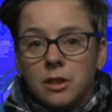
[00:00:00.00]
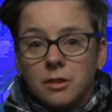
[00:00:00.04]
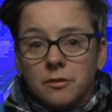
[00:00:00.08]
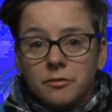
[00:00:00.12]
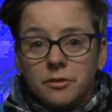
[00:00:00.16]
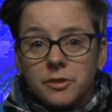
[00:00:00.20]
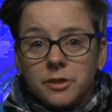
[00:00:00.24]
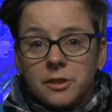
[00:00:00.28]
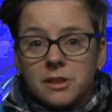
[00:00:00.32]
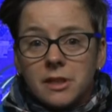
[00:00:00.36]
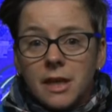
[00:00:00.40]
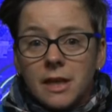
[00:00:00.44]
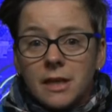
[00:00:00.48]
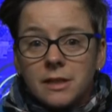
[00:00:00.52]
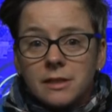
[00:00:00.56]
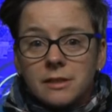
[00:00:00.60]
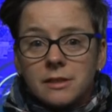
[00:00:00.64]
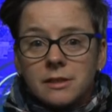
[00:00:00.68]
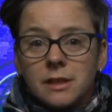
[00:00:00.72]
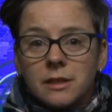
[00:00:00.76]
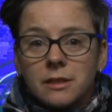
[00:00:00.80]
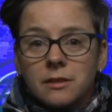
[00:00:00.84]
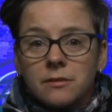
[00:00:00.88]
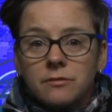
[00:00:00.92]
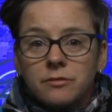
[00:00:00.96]
For dates
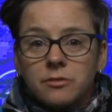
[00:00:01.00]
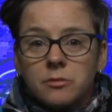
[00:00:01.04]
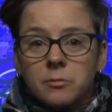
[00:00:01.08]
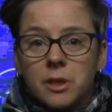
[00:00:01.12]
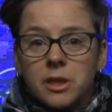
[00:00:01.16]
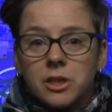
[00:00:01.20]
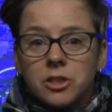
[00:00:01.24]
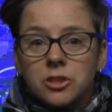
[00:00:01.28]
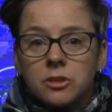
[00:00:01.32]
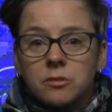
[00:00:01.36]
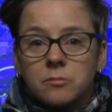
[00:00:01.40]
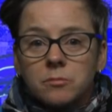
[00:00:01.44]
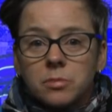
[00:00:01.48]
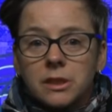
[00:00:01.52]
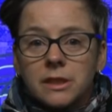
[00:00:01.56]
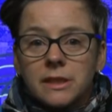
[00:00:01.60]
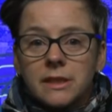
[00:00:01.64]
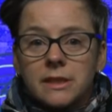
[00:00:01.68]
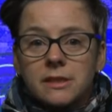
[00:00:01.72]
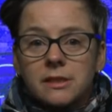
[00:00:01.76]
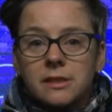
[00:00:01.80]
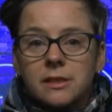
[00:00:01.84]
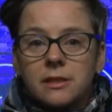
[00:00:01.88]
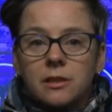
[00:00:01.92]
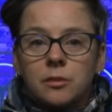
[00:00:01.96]
and information,
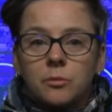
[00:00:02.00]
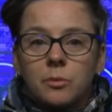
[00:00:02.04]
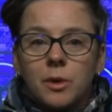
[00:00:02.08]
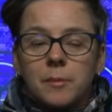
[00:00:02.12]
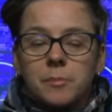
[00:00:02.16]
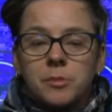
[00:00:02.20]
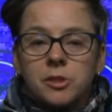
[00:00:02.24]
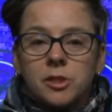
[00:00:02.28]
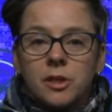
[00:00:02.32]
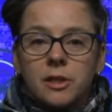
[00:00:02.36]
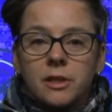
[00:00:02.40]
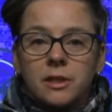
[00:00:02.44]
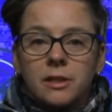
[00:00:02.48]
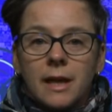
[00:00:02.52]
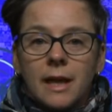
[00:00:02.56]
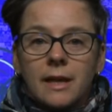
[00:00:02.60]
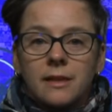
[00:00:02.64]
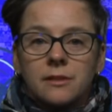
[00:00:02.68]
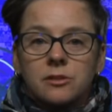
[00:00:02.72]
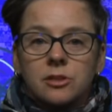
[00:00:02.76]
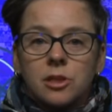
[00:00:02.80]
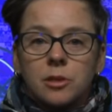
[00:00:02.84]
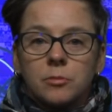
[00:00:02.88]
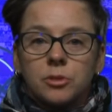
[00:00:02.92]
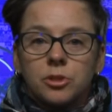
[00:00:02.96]
please see the website
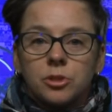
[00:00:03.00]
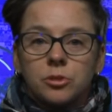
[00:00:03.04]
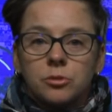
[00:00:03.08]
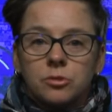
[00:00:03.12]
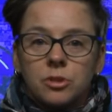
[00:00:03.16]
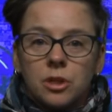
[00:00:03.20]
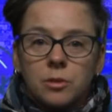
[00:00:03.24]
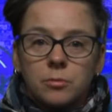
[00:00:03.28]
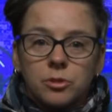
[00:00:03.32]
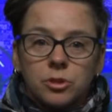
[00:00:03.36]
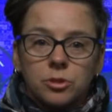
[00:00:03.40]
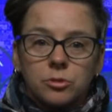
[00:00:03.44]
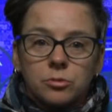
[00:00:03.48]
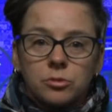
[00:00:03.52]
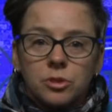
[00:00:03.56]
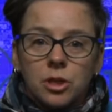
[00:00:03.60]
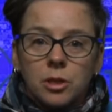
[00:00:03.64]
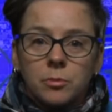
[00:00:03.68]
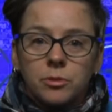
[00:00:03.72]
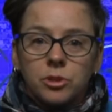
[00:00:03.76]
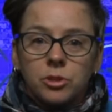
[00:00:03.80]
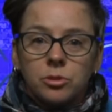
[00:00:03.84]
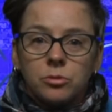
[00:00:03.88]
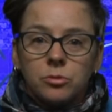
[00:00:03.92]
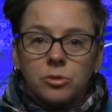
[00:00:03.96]
at
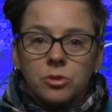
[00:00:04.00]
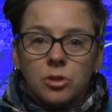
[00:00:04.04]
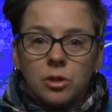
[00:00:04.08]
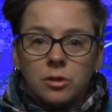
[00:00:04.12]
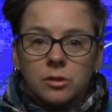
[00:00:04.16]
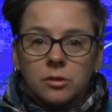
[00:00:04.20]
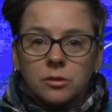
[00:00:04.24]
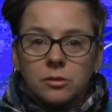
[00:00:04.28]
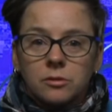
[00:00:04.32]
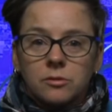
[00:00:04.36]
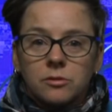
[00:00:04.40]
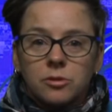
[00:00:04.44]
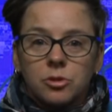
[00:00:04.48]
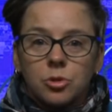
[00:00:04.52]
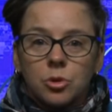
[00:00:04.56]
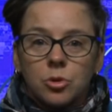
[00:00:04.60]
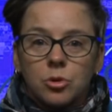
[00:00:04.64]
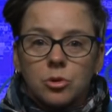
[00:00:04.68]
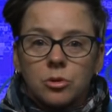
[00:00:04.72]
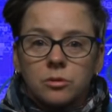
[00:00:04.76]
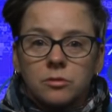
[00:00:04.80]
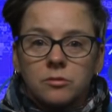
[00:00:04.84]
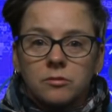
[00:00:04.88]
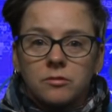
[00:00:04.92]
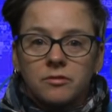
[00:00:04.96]

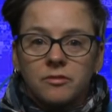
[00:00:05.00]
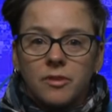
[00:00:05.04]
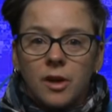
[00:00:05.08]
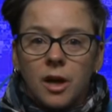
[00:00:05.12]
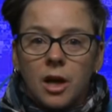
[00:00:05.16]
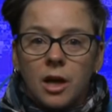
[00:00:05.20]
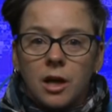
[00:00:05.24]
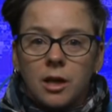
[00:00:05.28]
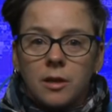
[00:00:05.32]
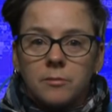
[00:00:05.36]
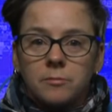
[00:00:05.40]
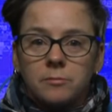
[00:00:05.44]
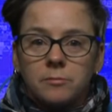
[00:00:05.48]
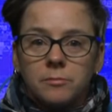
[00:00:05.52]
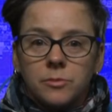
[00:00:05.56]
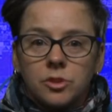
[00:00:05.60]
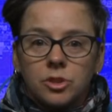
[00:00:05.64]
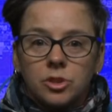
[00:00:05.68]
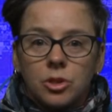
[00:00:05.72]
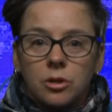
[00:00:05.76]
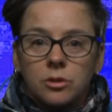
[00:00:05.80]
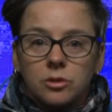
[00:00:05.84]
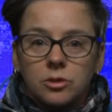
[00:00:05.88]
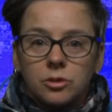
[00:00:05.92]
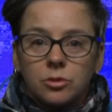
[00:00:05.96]

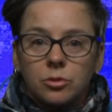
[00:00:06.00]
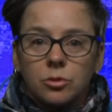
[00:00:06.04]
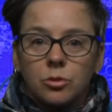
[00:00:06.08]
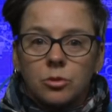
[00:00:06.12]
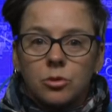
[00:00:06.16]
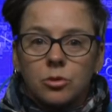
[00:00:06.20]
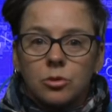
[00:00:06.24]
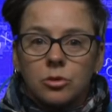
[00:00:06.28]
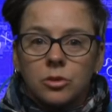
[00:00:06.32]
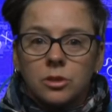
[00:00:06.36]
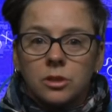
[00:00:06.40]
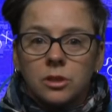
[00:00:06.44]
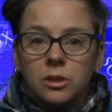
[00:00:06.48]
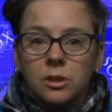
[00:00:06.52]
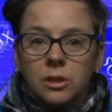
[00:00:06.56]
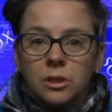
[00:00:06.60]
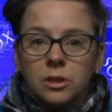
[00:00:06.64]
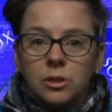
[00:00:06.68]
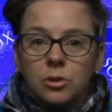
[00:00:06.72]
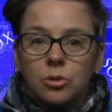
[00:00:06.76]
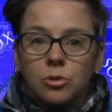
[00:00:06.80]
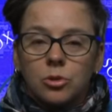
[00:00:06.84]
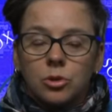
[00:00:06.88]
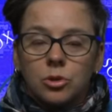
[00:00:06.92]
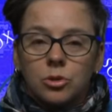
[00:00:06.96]
www.dawnfarm.org
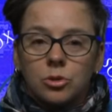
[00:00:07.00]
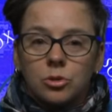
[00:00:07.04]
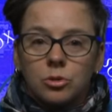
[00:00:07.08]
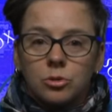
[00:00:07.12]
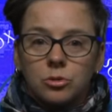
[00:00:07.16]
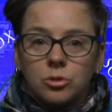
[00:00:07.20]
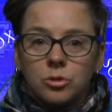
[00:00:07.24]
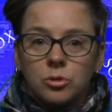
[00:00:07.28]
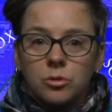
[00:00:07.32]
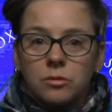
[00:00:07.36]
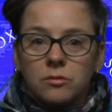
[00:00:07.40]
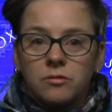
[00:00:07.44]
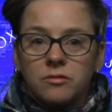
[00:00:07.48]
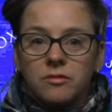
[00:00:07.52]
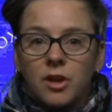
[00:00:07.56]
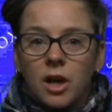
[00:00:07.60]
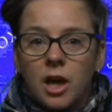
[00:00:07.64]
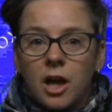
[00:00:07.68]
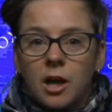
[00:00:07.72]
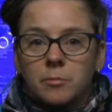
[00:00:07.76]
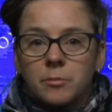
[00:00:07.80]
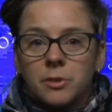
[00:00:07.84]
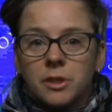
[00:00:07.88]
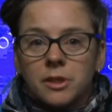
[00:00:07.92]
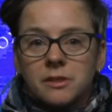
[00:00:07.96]
or call Dawn
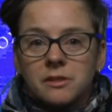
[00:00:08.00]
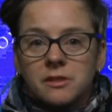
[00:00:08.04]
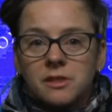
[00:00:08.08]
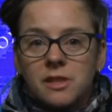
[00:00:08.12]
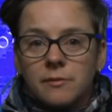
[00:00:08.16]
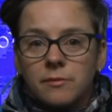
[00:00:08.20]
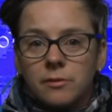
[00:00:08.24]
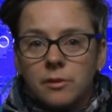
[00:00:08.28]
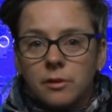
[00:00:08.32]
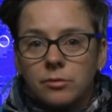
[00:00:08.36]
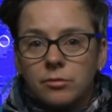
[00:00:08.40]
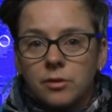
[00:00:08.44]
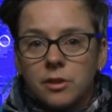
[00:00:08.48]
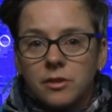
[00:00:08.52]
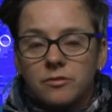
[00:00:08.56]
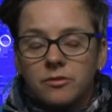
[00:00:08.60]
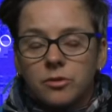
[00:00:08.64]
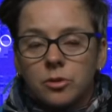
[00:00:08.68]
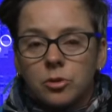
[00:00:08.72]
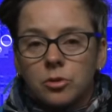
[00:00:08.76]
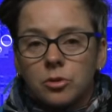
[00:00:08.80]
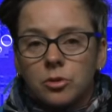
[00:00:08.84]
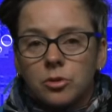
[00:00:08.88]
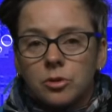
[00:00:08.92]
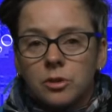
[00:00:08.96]
Farm at
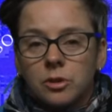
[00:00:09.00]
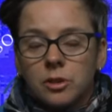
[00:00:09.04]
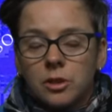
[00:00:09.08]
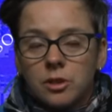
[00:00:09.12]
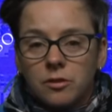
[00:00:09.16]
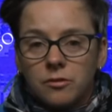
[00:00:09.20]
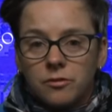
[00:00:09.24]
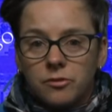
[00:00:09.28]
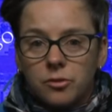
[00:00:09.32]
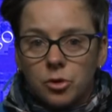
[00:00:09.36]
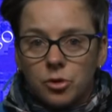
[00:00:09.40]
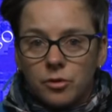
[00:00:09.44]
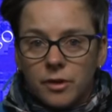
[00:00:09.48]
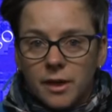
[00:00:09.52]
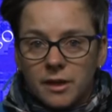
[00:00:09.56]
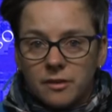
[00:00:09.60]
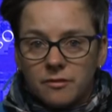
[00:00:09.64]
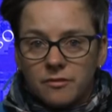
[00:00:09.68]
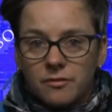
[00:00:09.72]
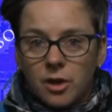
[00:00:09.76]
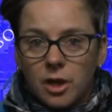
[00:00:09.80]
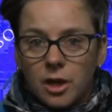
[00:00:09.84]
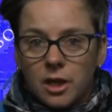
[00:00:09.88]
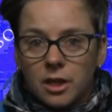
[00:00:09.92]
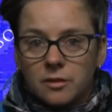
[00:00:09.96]
734
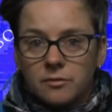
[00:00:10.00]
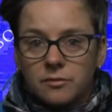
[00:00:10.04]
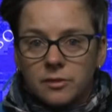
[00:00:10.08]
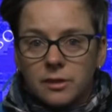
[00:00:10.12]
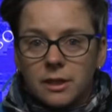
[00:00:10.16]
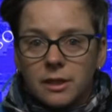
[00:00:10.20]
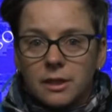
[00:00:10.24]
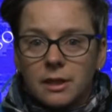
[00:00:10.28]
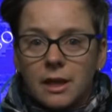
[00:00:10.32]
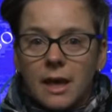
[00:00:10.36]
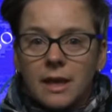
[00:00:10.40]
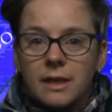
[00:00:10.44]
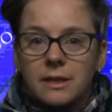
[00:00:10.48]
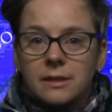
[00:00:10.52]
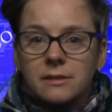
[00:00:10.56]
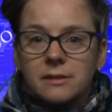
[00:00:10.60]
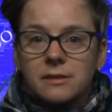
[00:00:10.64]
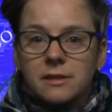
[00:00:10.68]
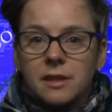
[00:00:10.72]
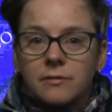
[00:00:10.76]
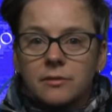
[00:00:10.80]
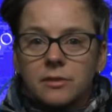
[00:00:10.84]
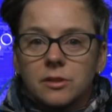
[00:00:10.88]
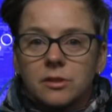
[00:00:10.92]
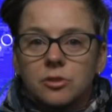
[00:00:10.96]
485
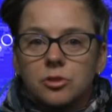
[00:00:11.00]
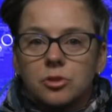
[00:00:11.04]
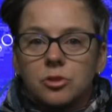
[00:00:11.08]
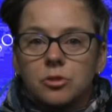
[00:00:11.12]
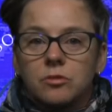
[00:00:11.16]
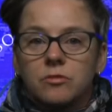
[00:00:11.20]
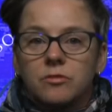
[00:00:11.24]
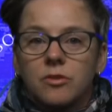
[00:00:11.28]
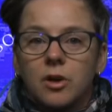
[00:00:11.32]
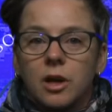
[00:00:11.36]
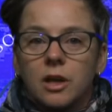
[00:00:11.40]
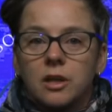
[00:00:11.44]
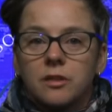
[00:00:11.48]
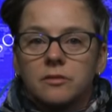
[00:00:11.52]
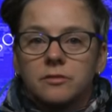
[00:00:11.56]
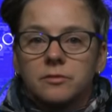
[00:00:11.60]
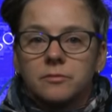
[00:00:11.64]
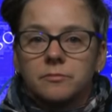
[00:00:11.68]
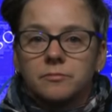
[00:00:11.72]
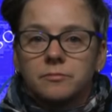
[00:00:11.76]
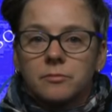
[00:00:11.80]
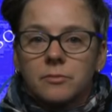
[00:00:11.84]
8725.